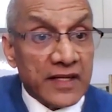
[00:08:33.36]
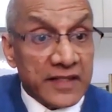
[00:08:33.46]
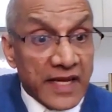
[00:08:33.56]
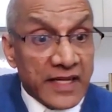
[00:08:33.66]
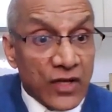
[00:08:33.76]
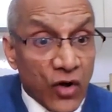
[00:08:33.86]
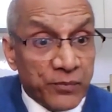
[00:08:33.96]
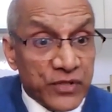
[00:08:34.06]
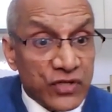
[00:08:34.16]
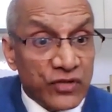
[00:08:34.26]
take the
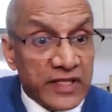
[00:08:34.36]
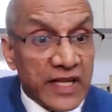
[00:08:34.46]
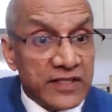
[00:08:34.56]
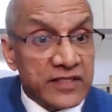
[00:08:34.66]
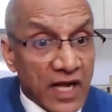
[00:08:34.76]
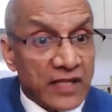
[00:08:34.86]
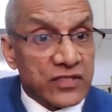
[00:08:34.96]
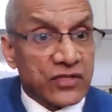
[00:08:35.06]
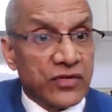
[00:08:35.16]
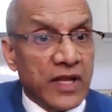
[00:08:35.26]
opportunity and
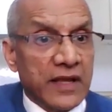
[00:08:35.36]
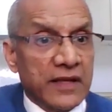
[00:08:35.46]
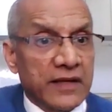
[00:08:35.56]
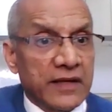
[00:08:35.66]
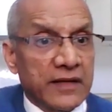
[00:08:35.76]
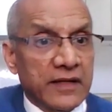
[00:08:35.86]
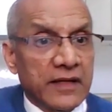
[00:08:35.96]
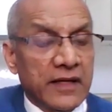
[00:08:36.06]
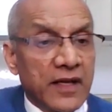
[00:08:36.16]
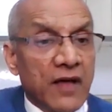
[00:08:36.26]
chance today
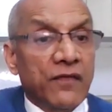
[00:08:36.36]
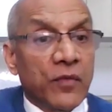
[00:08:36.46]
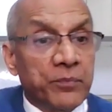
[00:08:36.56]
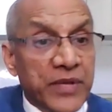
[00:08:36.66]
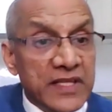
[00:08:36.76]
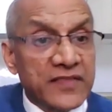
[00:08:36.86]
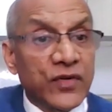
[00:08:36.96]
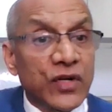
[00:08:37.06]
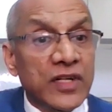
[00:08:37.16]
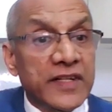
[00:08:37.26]
for
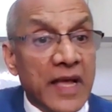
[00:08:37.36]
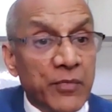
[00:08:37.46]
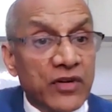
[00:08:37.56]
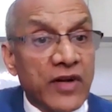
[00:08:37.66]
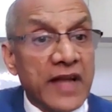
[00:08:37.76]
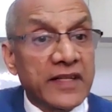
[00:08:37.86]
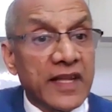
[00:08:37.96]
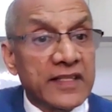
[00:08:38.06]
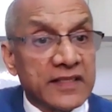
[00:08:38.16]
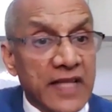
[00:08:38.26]
peaceful,
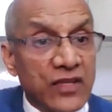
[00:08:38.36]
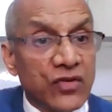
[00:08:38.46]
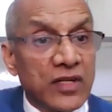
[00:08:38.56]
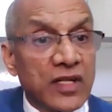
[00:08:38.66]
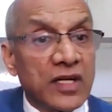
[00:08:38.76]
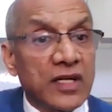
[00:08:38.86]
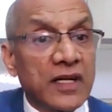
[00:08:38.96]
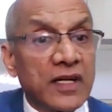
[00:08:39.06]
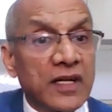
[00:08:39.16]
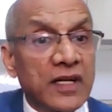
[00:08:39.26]
democratic, secular
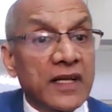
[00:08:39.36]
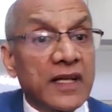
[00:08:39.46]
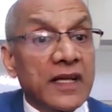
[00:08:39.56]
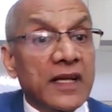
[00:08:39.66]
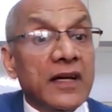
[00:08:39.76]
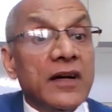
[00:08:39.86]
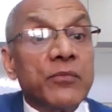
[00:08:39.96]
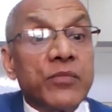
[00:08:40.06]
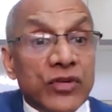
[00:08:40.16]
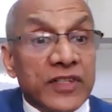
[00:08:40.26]

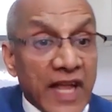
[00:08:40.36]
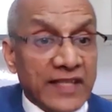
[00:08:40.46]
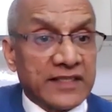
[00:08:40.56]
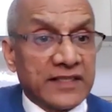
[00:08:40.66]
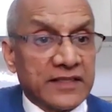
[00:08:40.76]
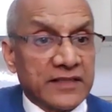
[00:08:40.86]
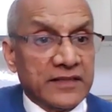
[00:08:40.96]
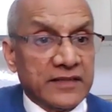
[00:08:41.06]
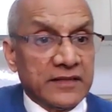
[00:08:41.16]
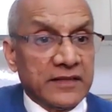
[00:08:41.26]
protests.
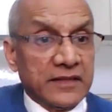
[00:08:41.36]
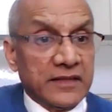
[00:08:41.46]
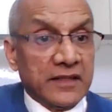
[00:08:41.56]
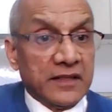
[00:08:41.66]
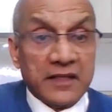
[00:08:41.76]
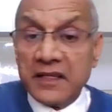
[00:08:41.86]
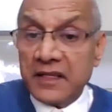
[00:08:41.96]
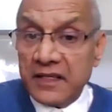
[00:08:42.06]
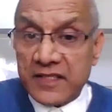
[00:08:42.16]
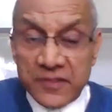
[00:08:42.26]

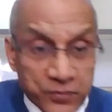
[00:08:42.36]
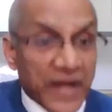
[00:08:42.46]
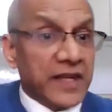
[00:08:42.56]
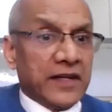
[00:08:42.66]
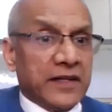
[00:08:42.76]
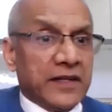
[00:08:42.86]
Spread it.